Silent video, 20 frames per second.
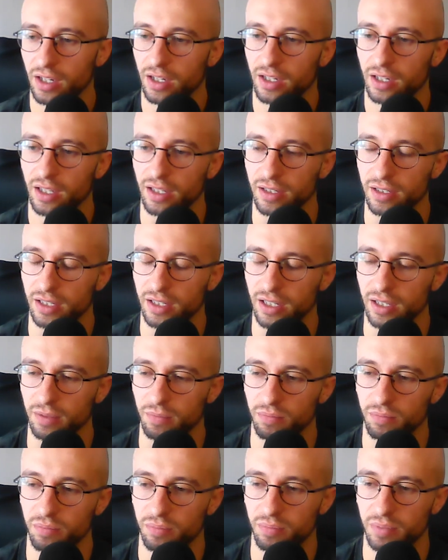he he
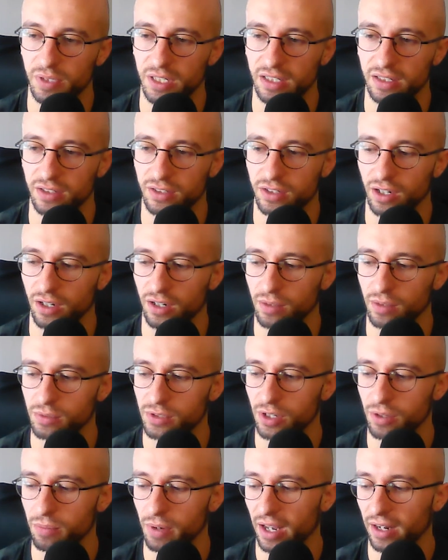beat this girl up
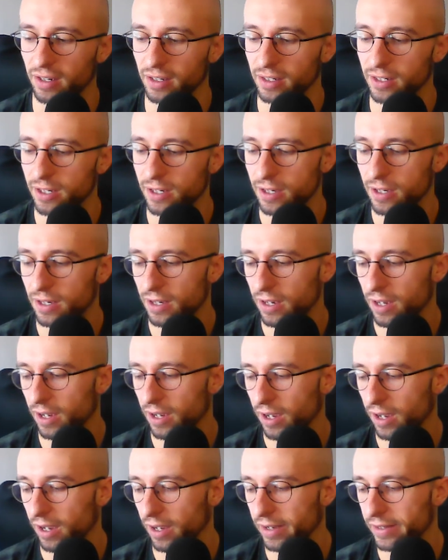so badly,
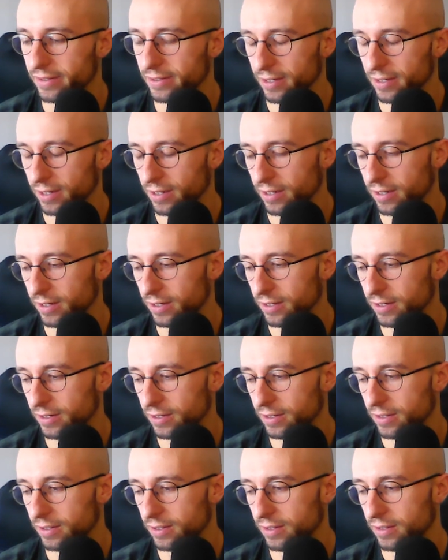and uh,
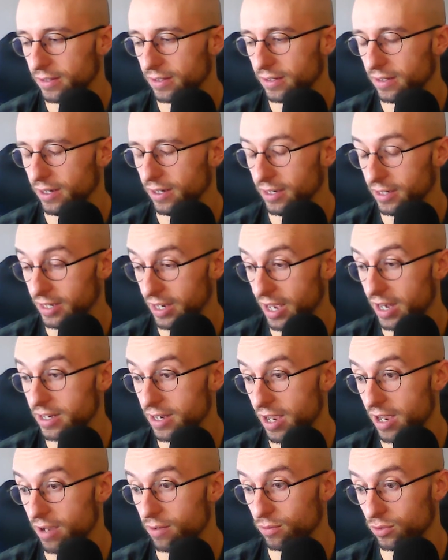and again,
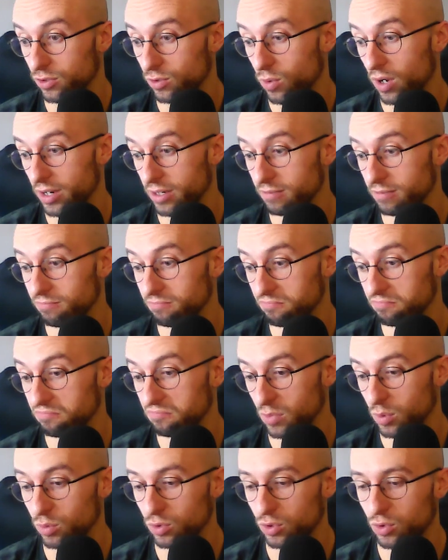yeah, it was quite
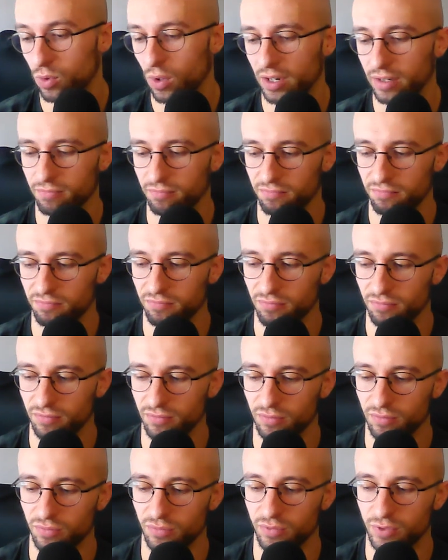it was quite
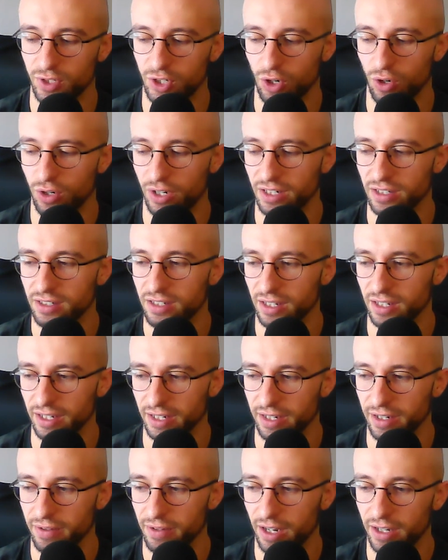shocking to
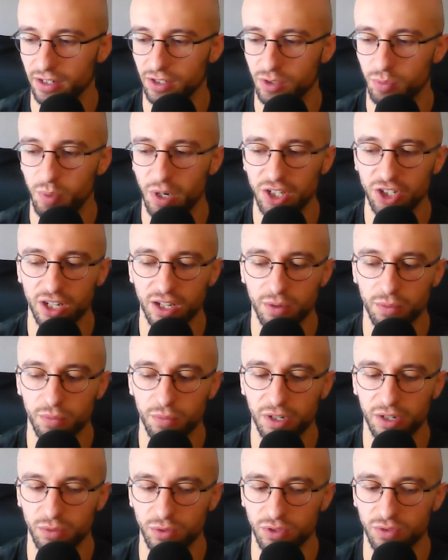hear, and especially, I
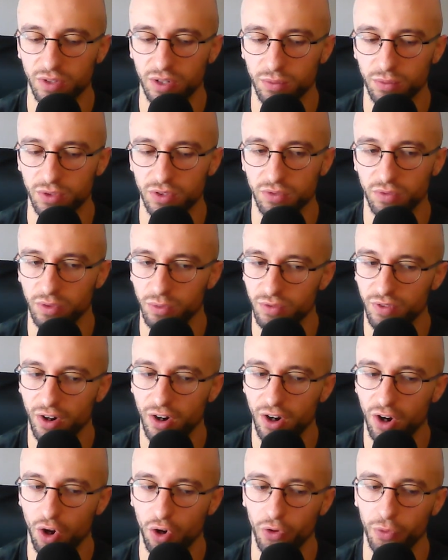mean, it was it was it was
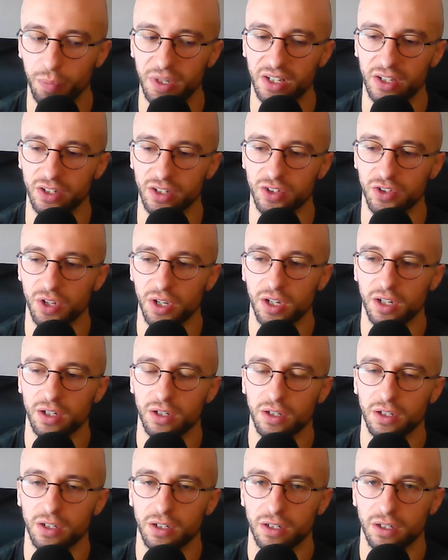very odd because
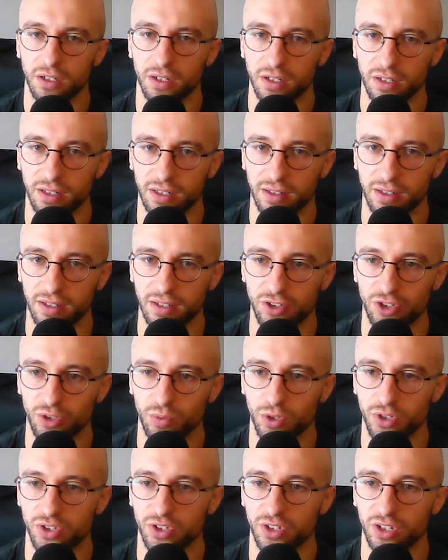she
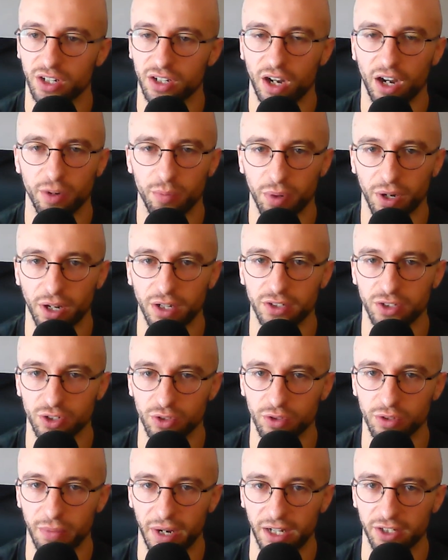wasn't the kind of person
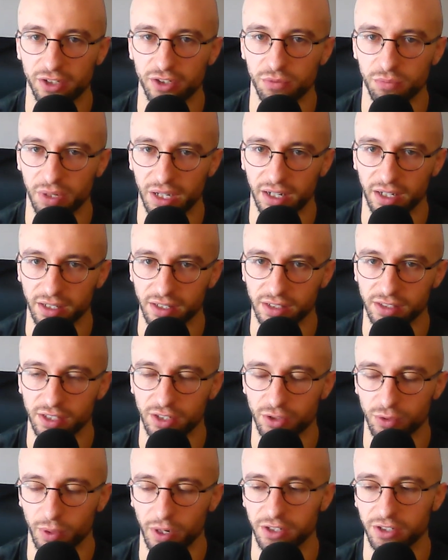you'd imagine being in a
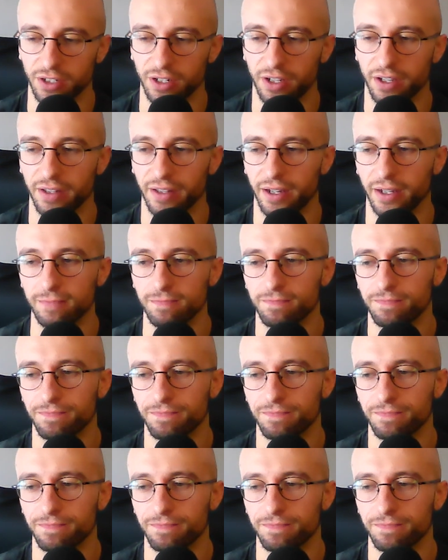situation like that.